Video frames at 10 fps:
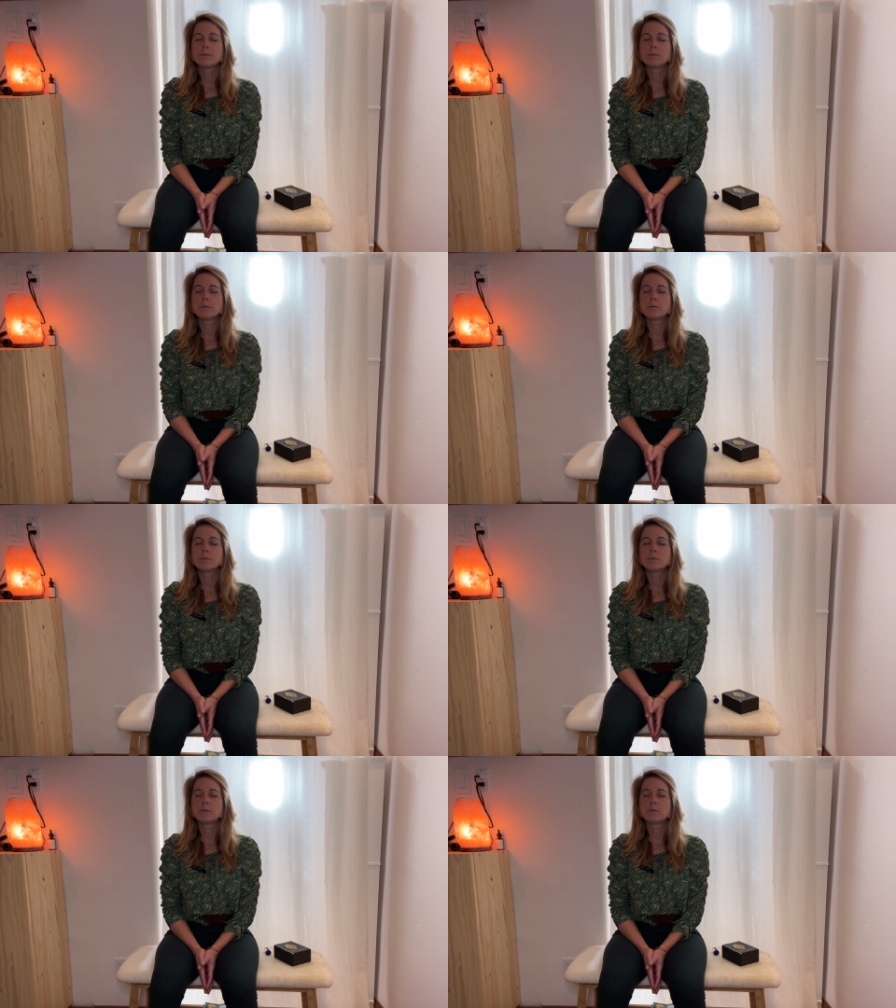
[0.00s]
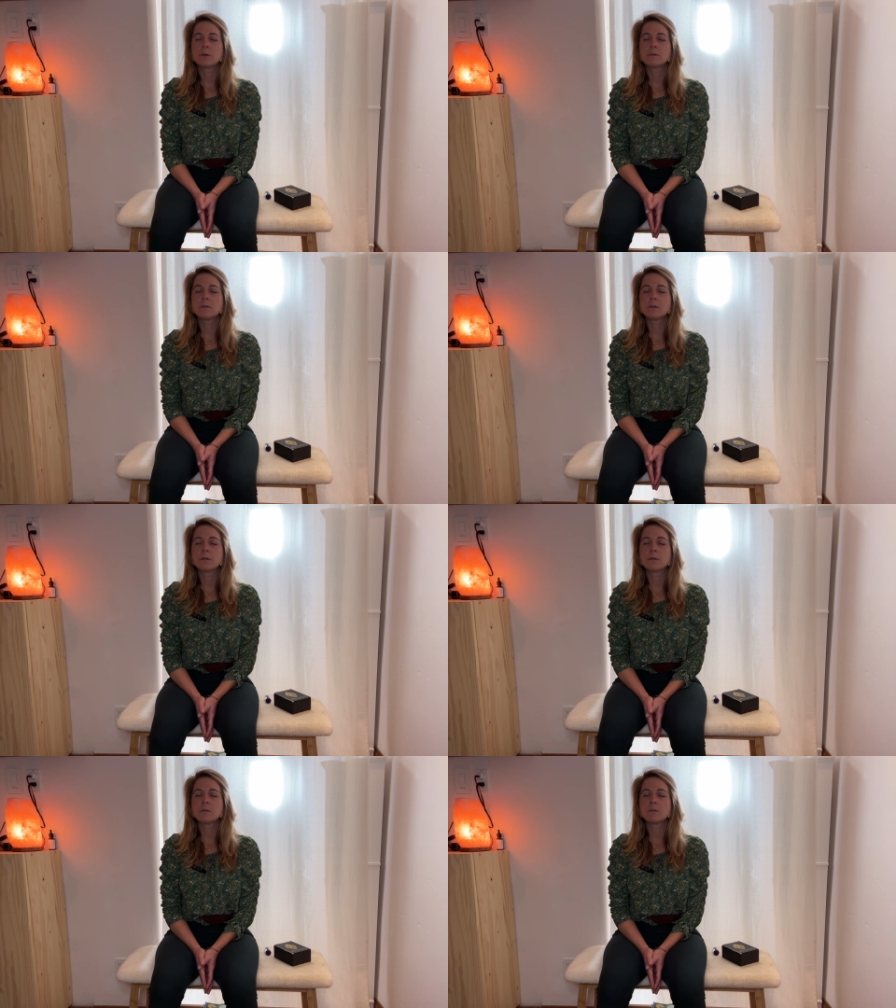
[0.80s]
And so just trusting
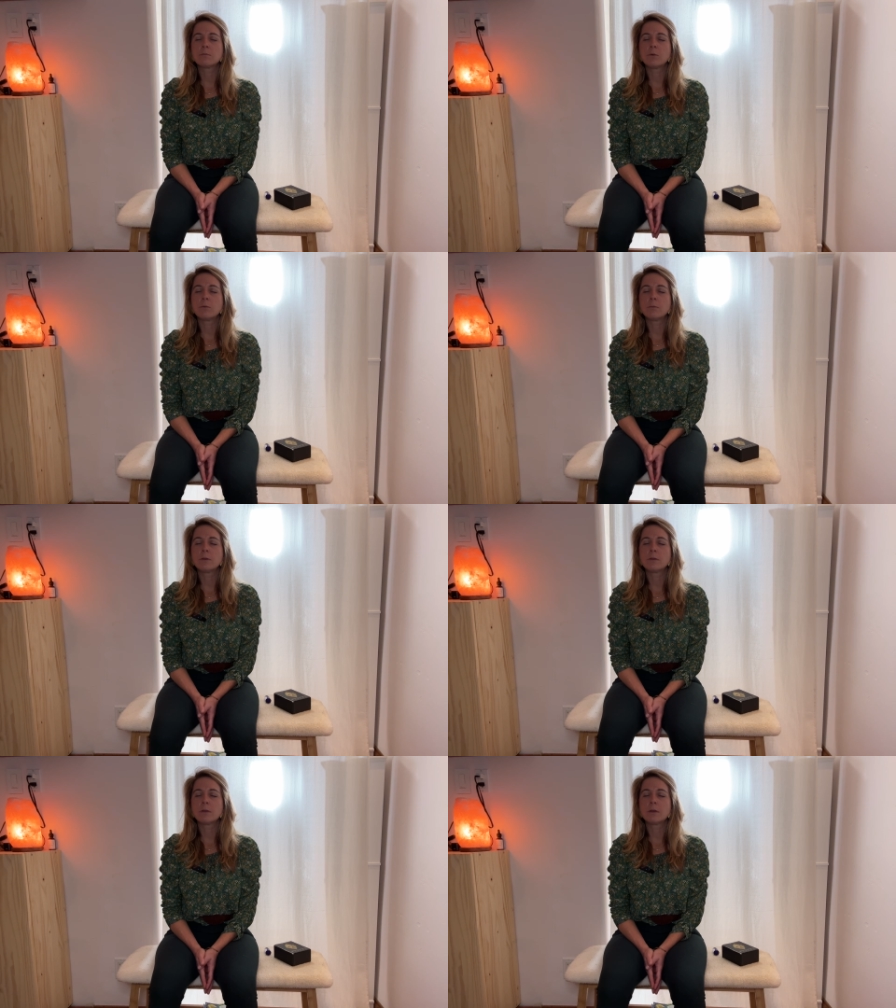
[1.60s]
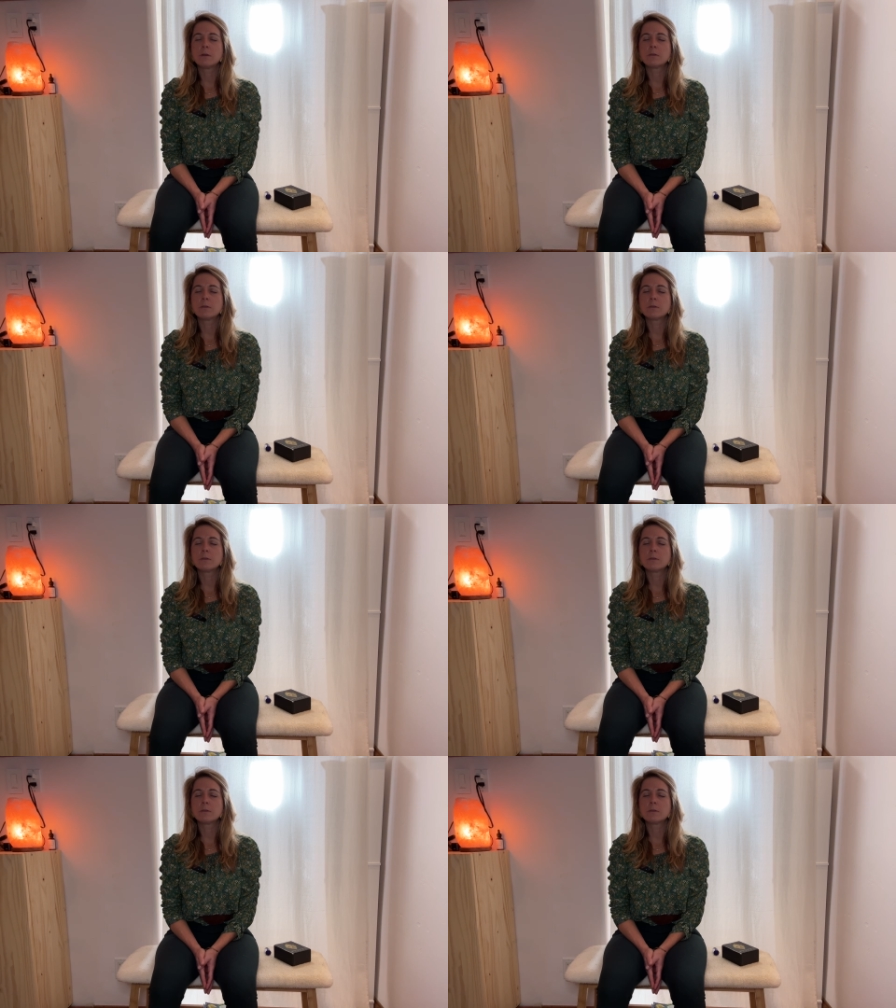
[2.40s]
in this moment that